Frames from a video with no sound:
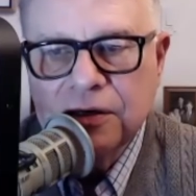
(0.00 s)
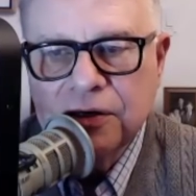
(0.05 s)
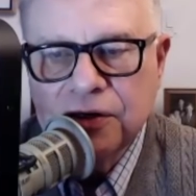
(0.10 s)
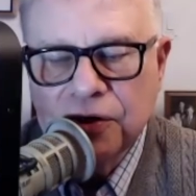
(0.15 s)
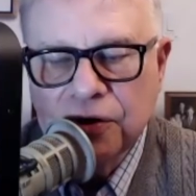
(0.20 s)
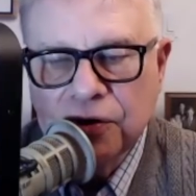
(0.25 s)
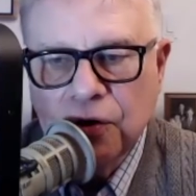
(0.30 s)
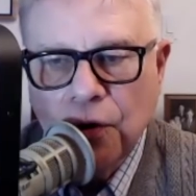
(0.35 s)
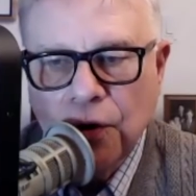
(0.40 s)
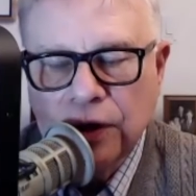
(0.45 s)

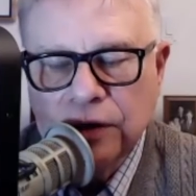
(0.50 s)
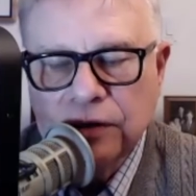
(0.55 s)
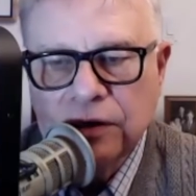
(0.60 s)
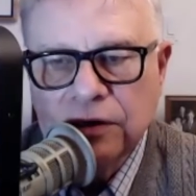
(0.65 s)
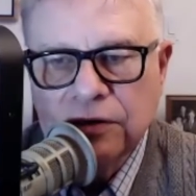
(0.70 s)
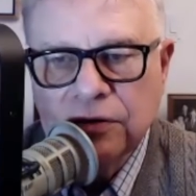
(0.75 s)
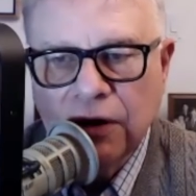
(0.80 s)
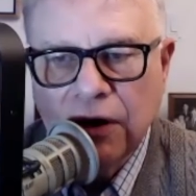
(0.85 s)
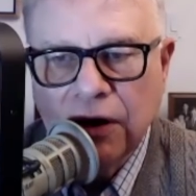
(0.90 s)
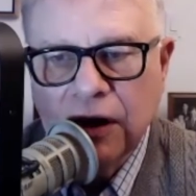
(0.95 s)
you're going to
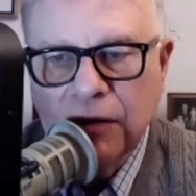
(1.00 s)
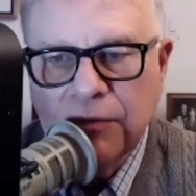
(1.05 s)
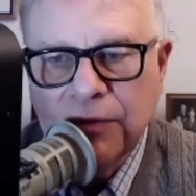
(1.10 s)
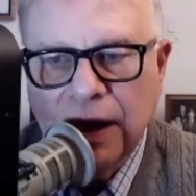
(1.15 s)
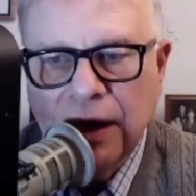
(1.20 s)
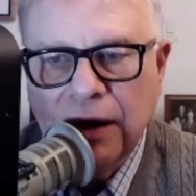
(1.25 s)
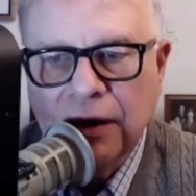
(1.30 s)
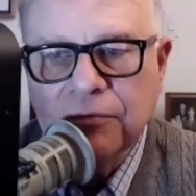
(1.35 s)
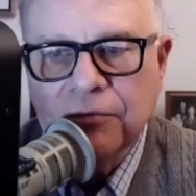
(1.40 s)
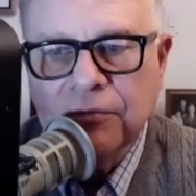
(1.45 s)
talk
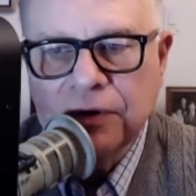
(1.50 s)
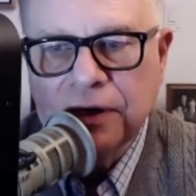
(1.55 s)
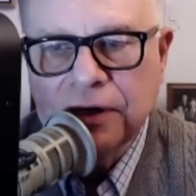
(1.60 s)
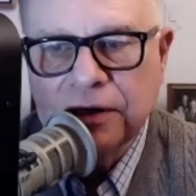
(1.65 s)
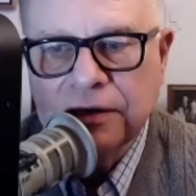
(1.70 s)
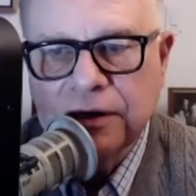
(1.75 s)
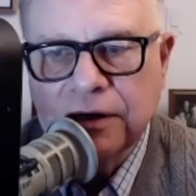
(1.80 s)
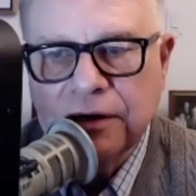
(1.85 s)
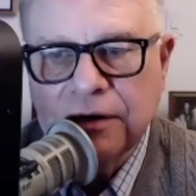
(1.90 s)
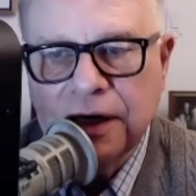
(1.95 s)
about
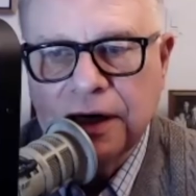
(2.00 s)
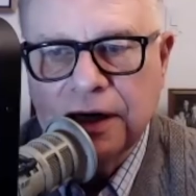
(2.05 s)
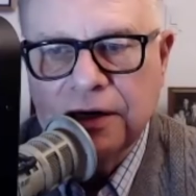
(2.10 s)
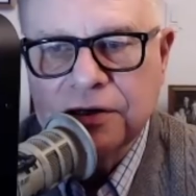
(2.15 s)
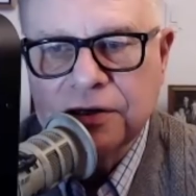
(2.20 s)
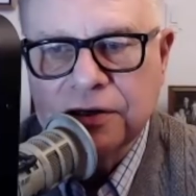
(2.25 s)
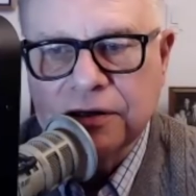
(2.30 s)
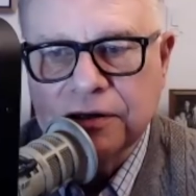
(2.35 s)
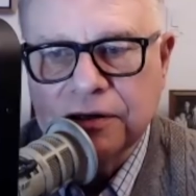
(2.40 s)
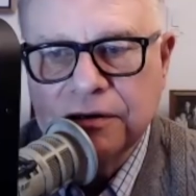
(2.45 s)
reincarnation.